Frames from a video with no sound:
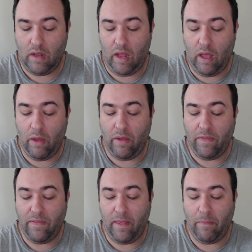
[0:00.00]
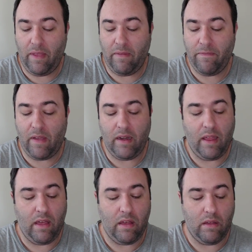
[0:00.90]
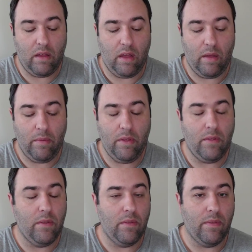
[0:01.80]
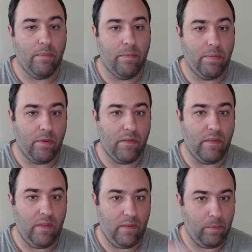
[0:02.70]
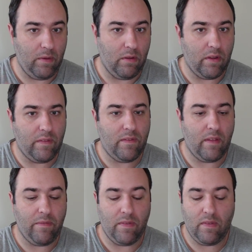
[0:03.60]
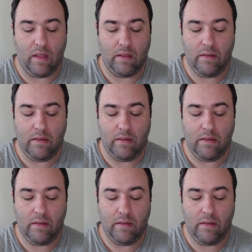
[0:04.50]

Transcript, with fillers: uh, and then we find out um, who the person that's been doing all this stuff is on um,